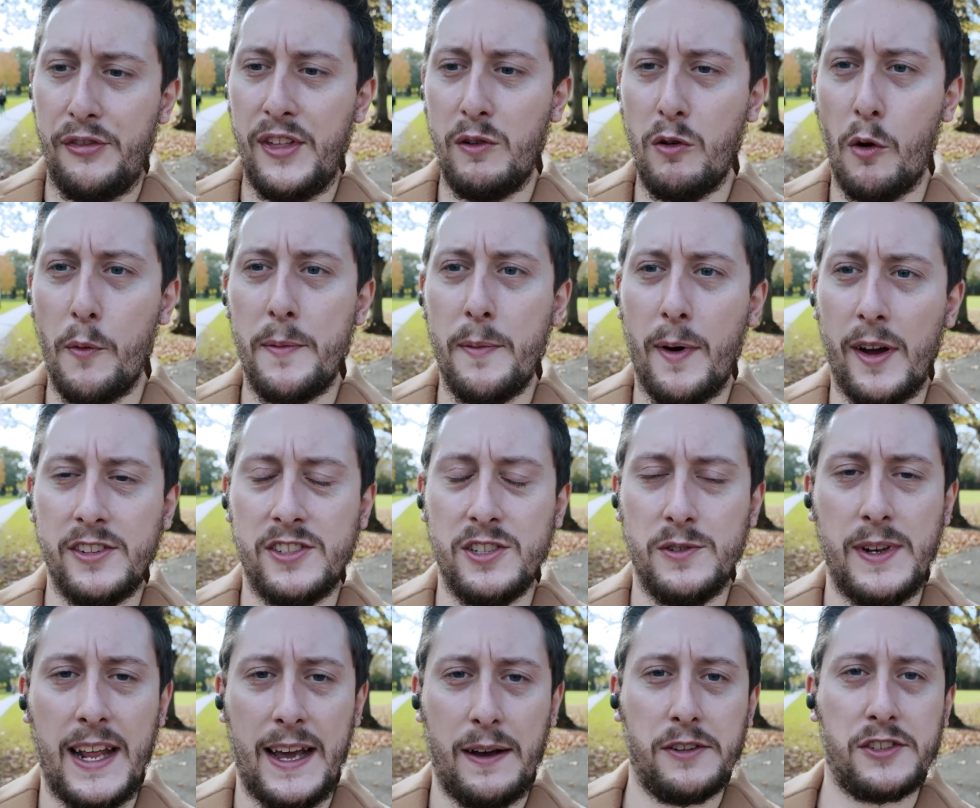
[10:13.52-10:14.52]
think what we might
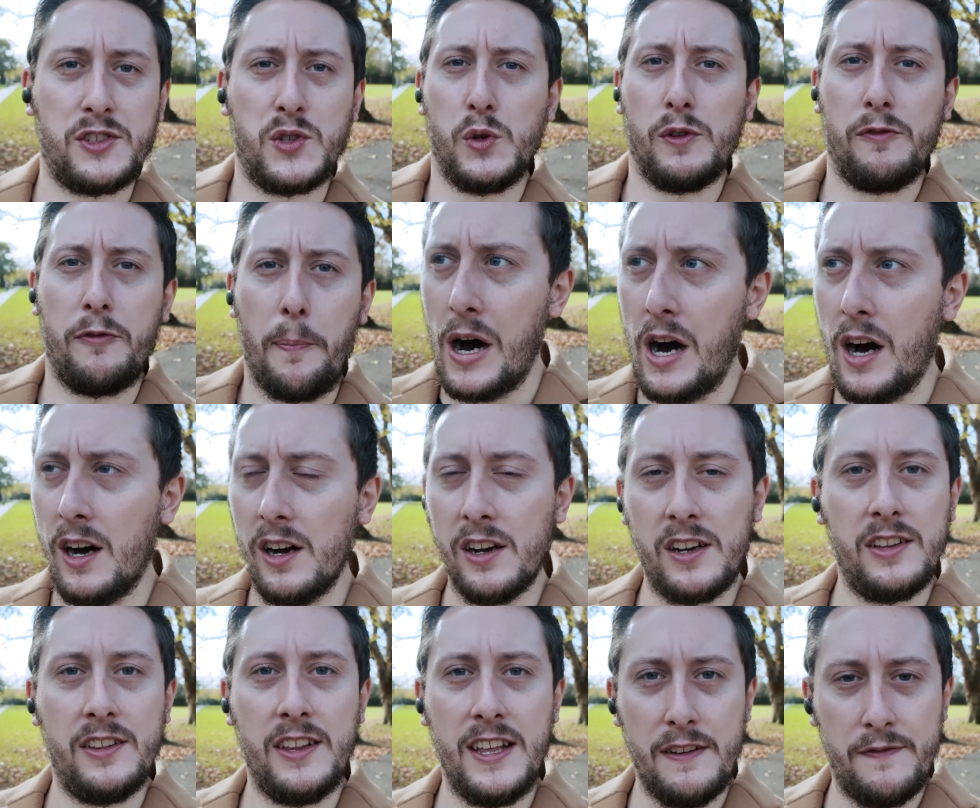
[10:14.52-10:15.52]
do now is sort of
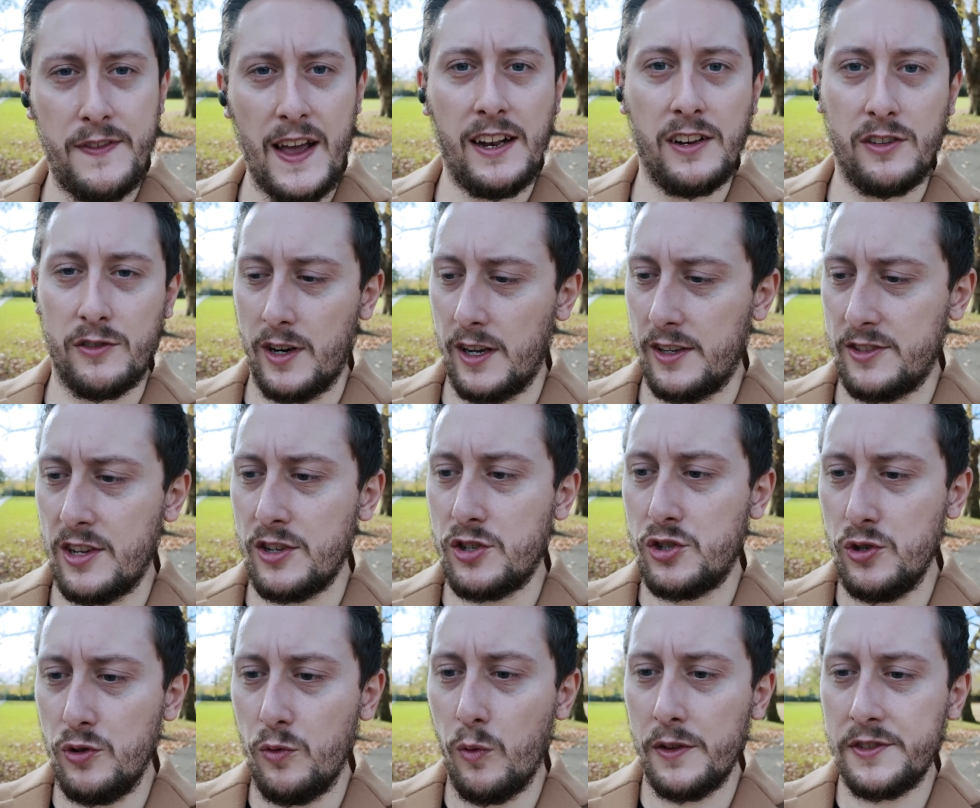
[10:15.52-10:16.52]
park the event grind because I
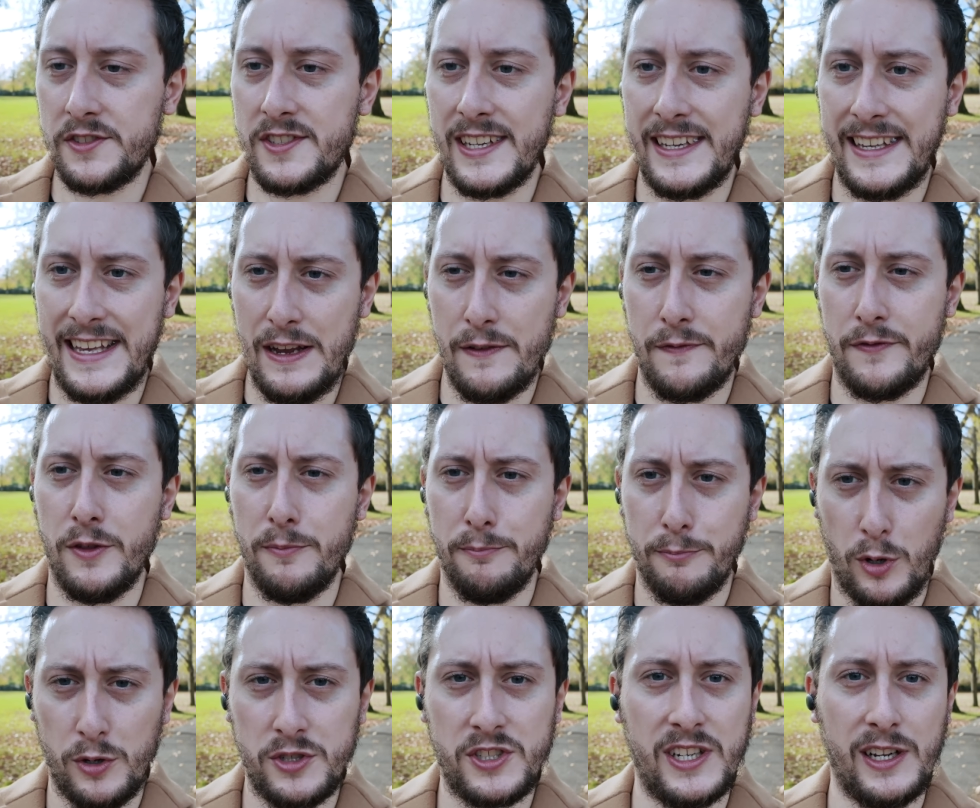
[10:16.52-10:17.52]
do want to give the
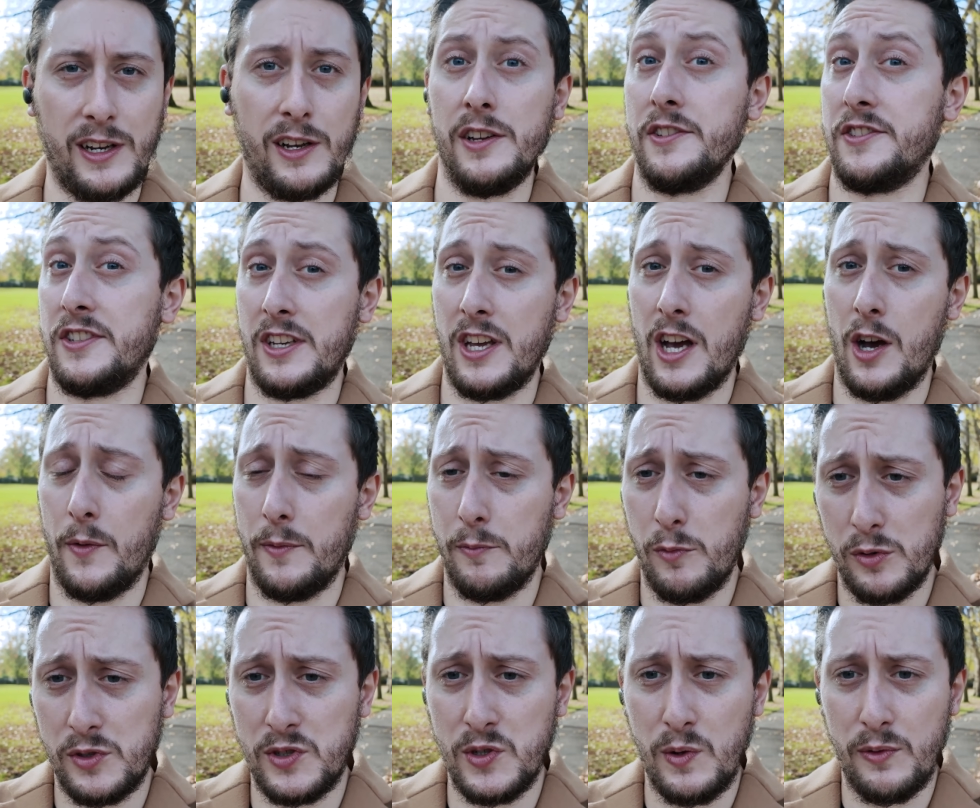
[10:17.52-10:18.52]
mossy lures a go,
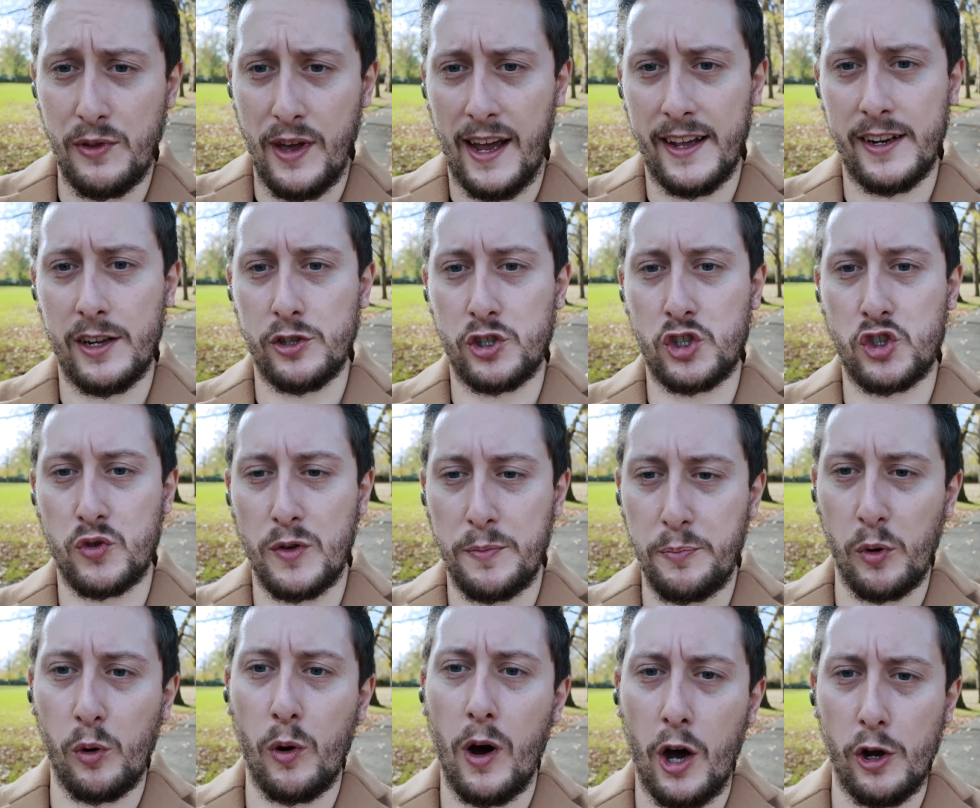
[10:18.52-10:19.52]
and we'll do that at our
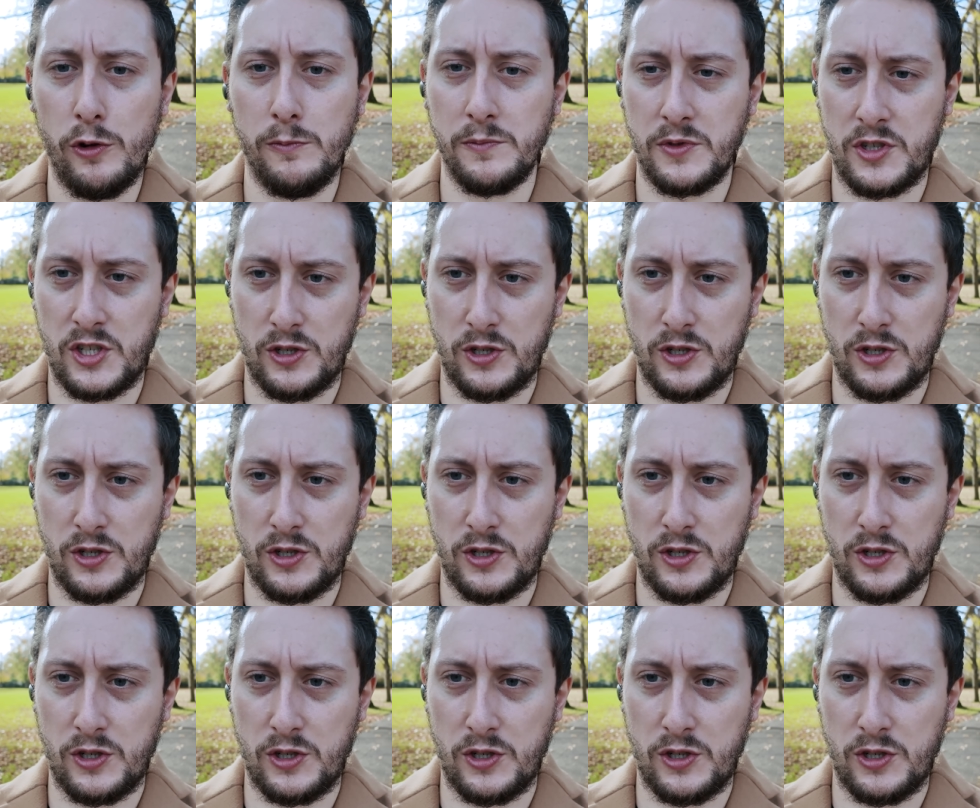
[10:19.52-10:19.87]
triple home